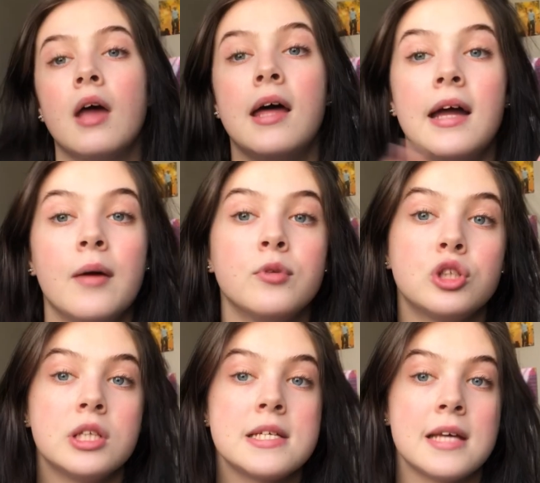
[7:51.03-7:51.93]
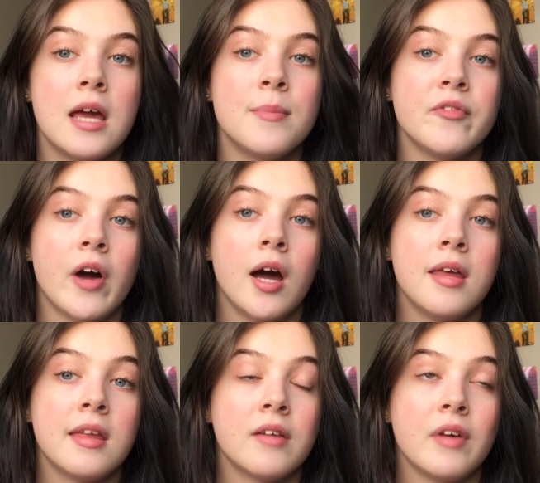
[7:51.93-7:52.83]
And I will do the same if I
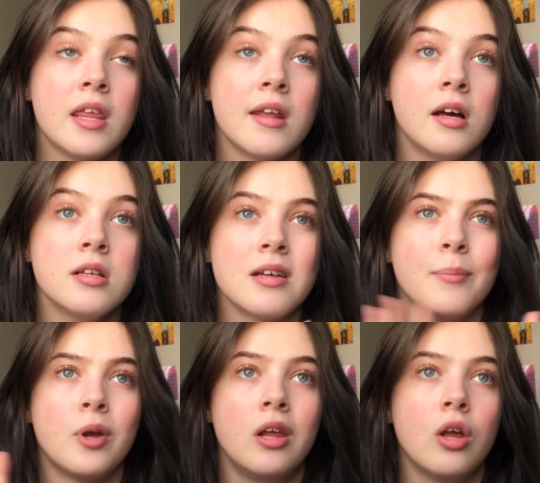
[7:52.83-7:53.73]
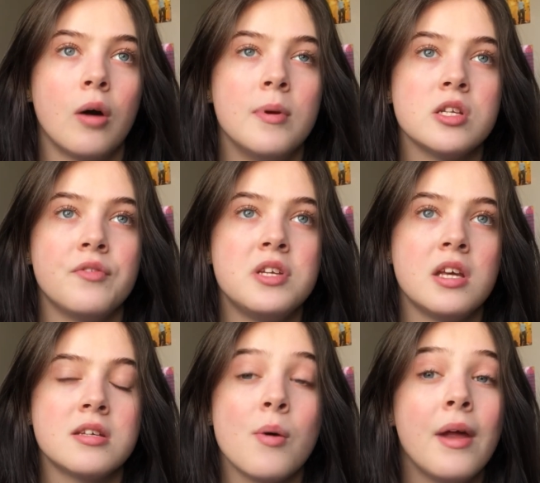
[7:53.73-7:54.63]
think of anything else. I'll put it in the comments, obviously,
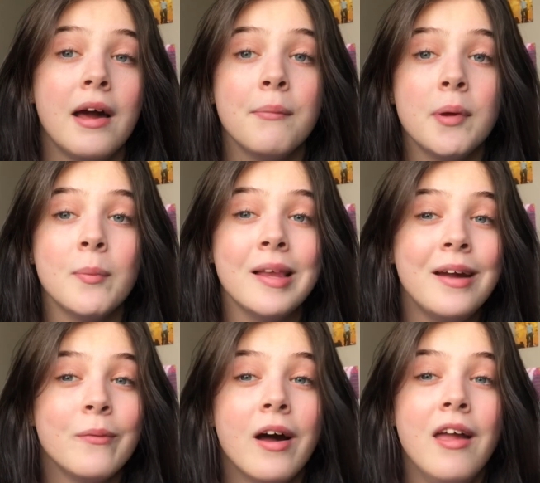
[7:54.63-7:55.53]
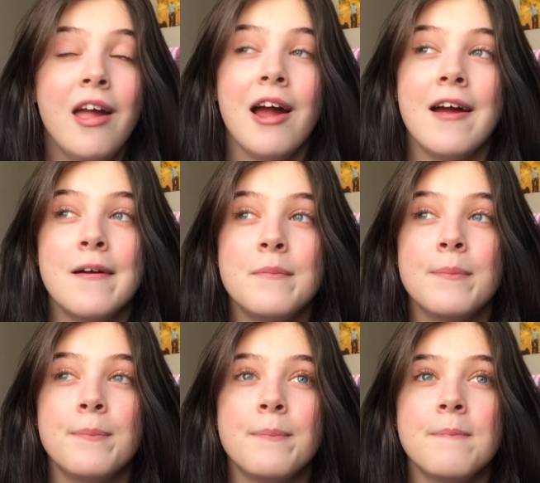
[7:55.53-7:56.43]
because I want to help people out.
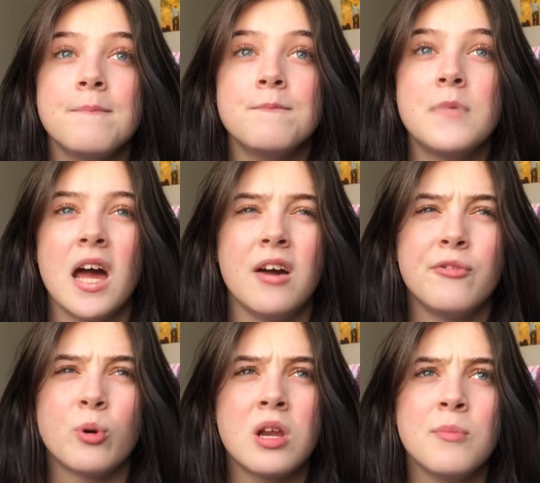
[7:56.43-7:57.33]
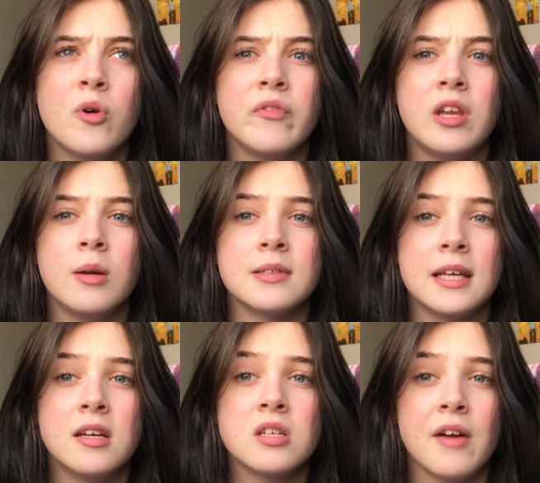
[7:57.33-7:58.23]
Yeah, if you want any more videos like
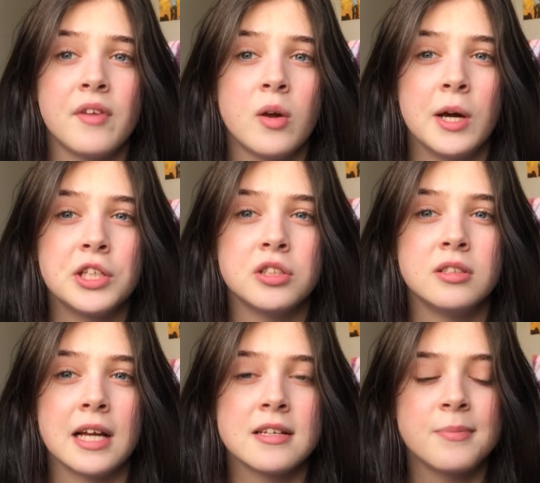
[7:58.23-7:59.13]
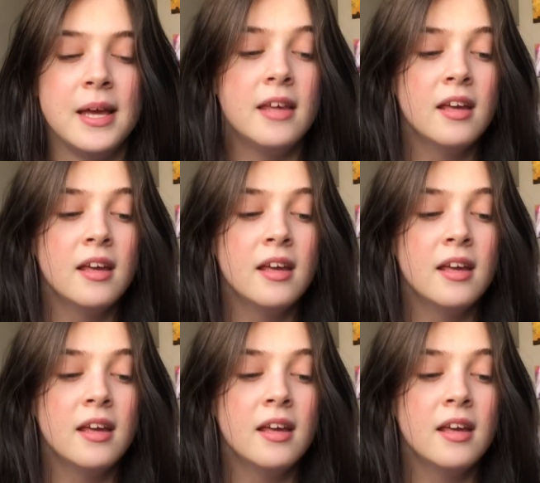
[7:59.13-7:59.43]
this, have any questions, ask me.